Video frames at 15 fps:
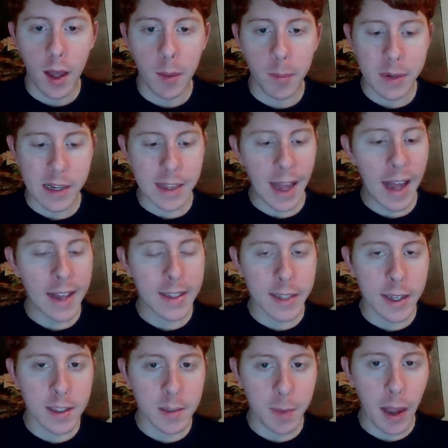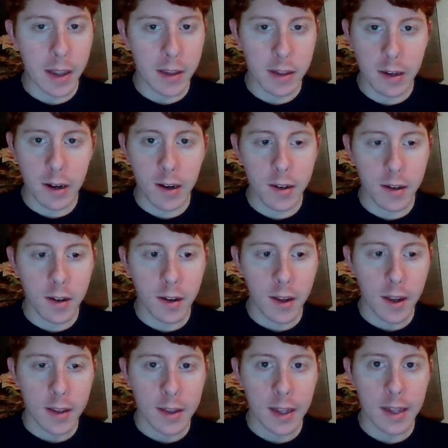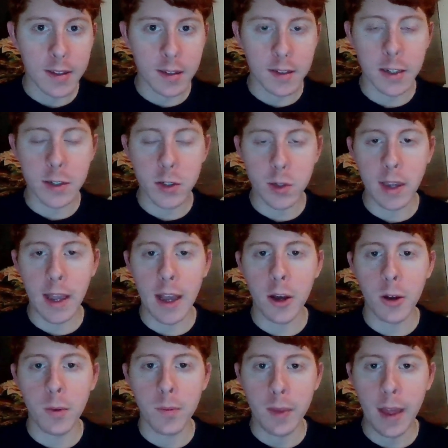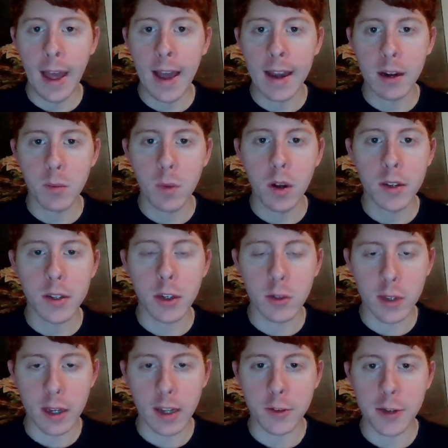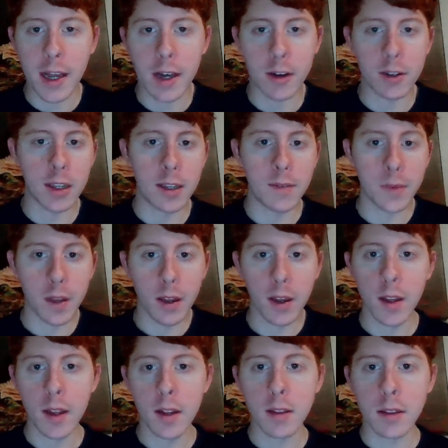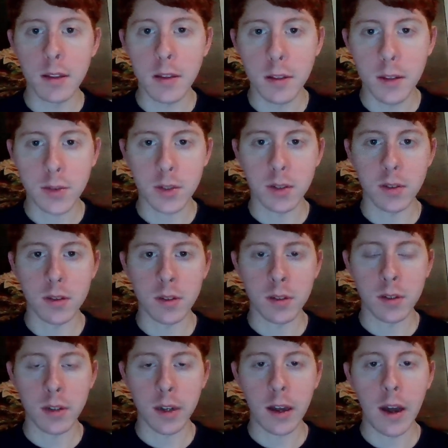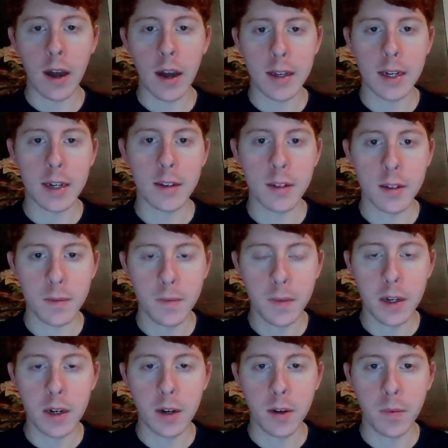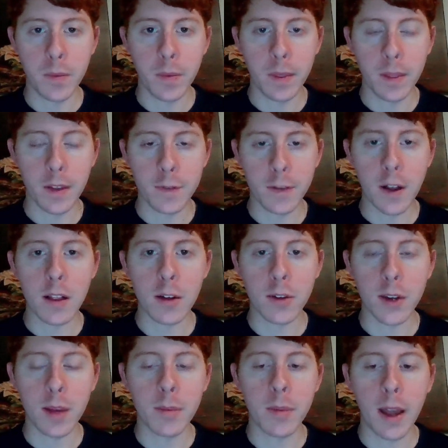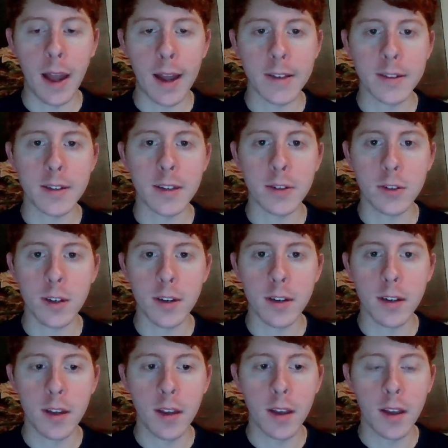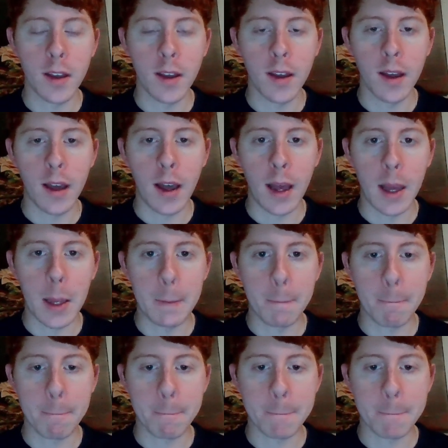but in that sense, back in the garden, that's essentially how Adam was. He was like a child. He listened to God and followed him as he should. Um,